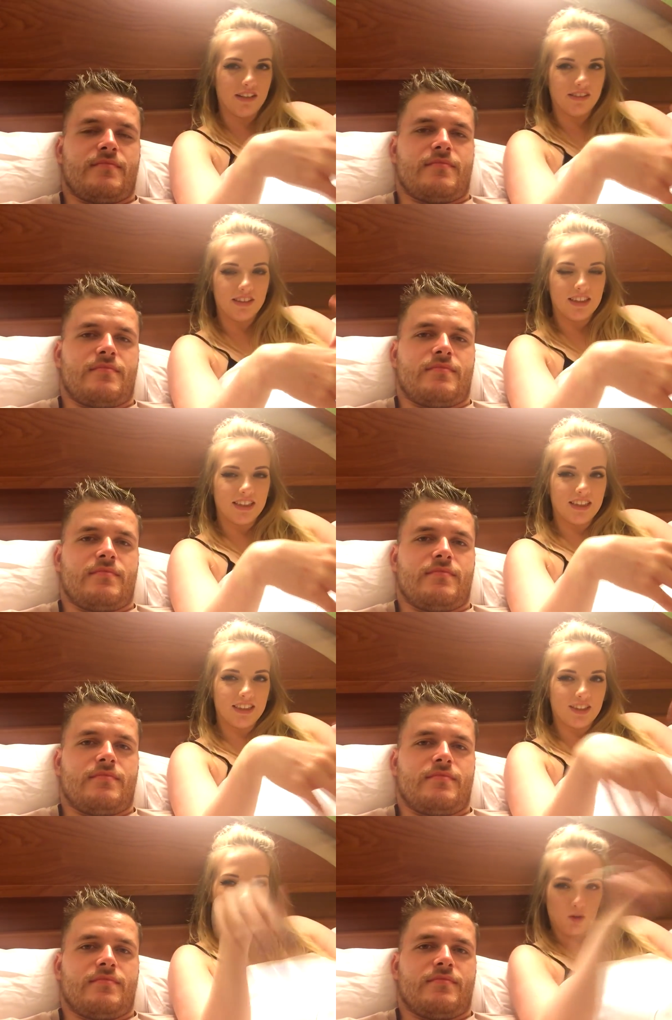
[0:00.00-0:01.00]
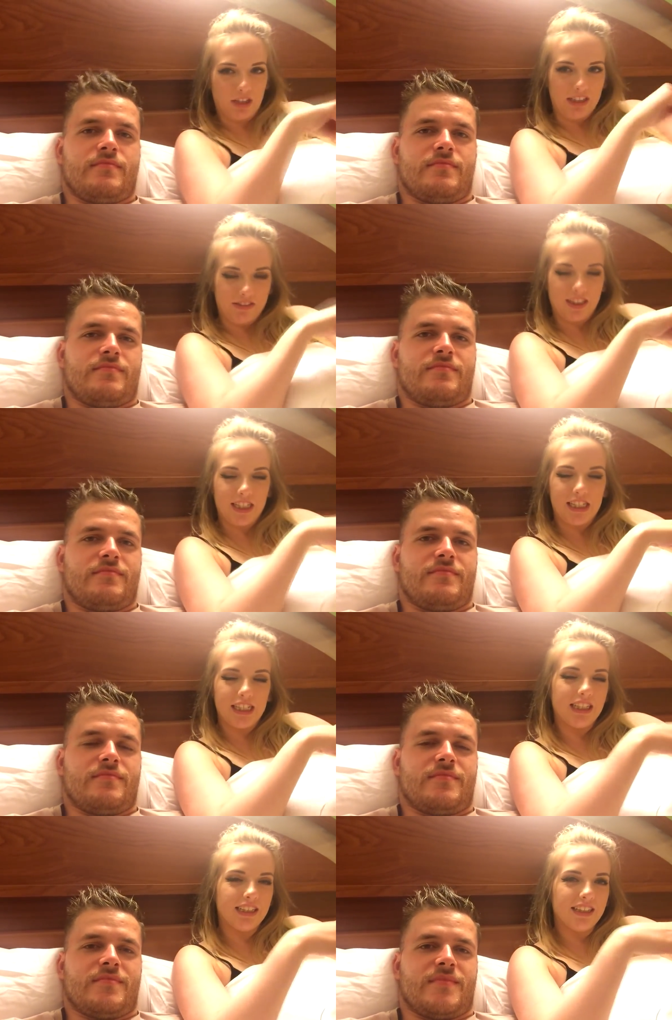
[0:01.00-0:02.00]
Speaker 1: then
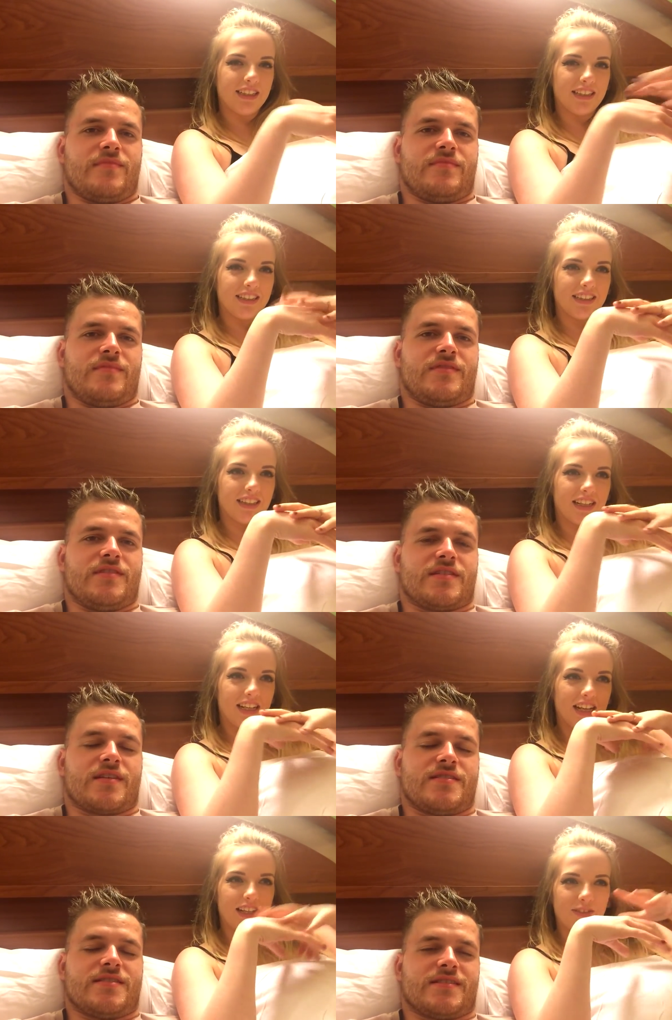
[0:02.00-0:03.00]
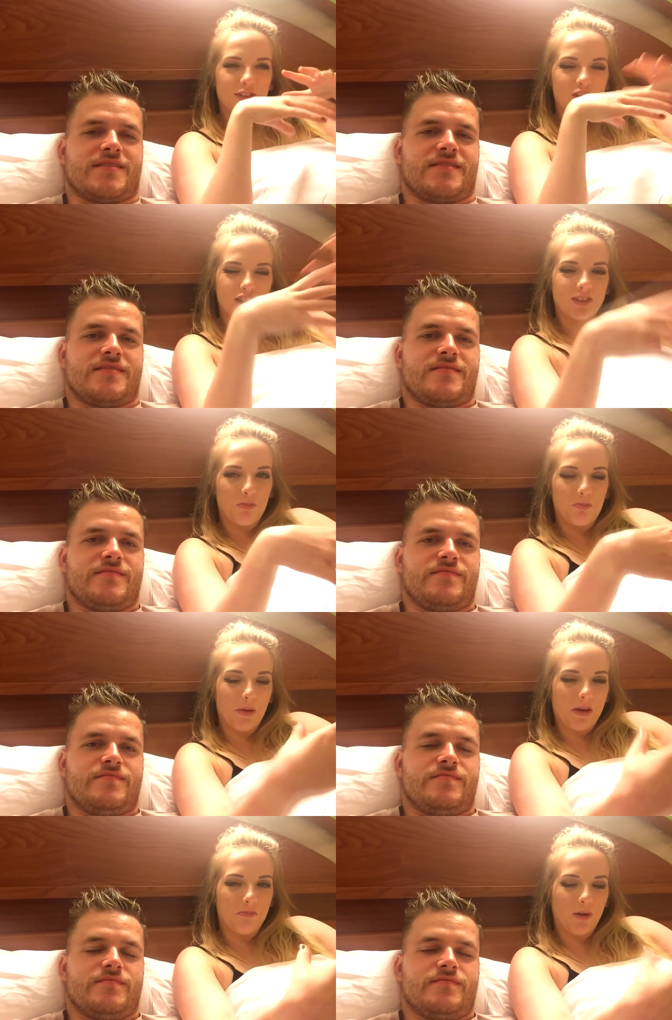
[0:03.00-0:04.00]
gravy disgusting. And it was just a
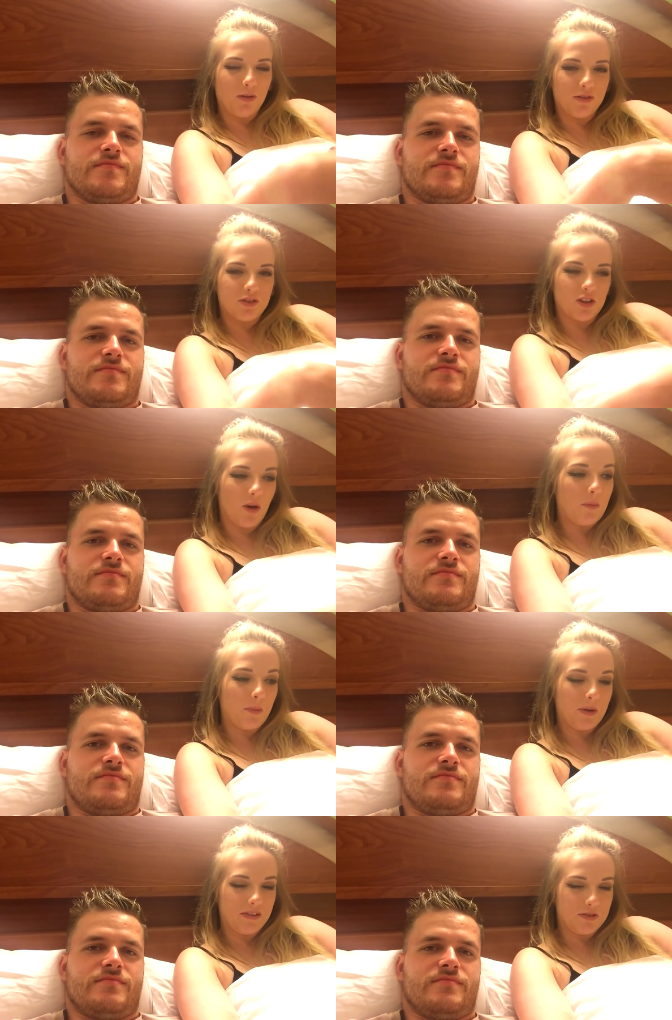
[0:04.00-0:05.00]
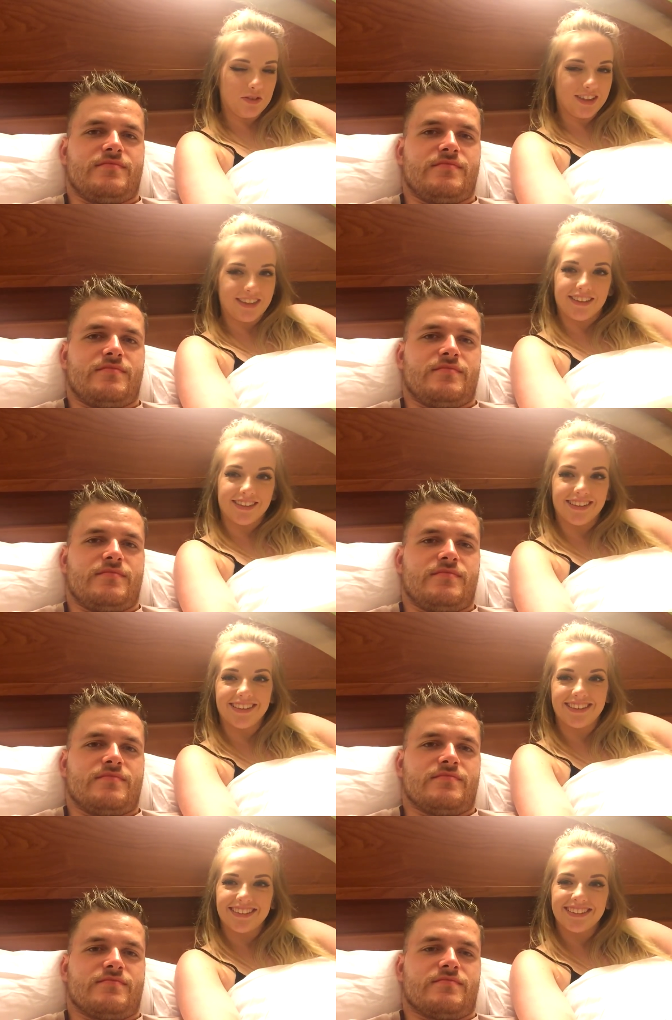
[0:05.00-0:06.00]
big bowl of slop, but it was really
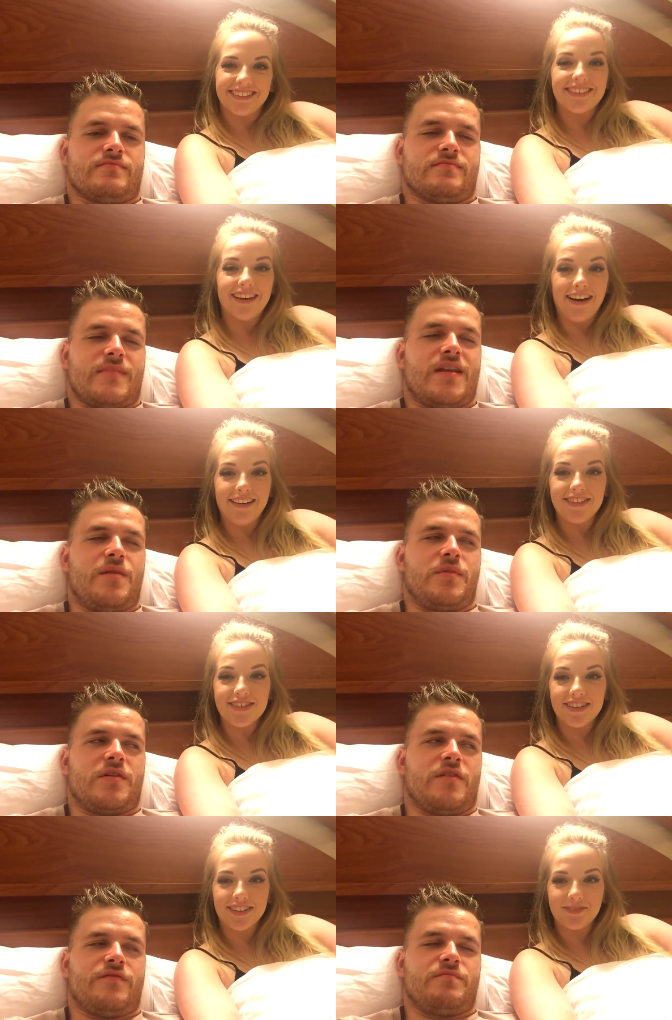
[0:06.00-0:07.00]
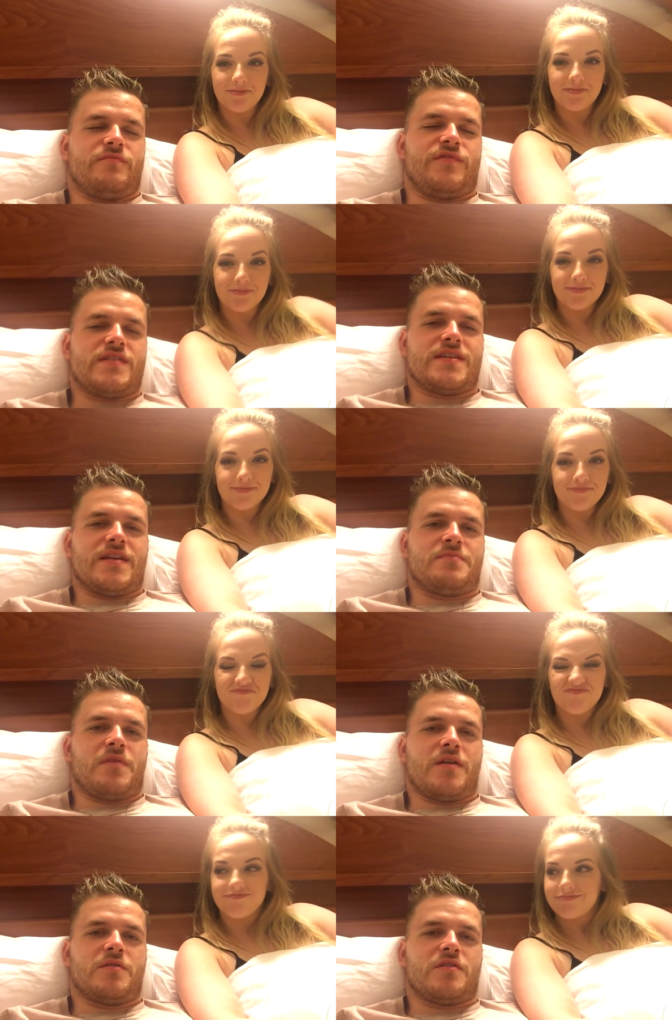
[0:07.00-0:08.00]
nice.
Speaker 2: Mm. And then we got visited
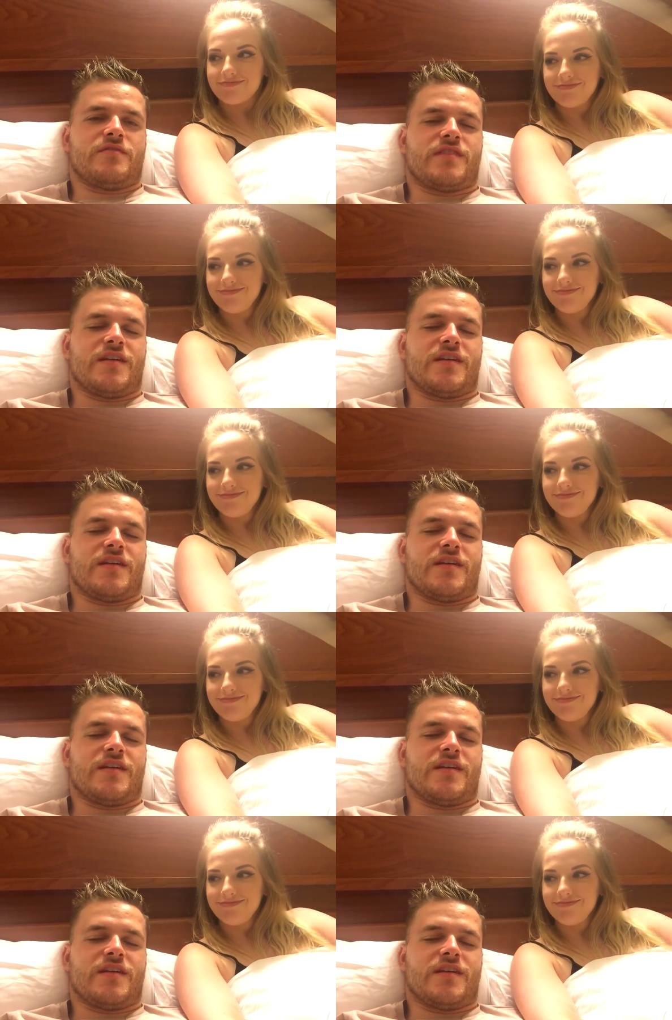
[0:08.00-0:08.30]
by all of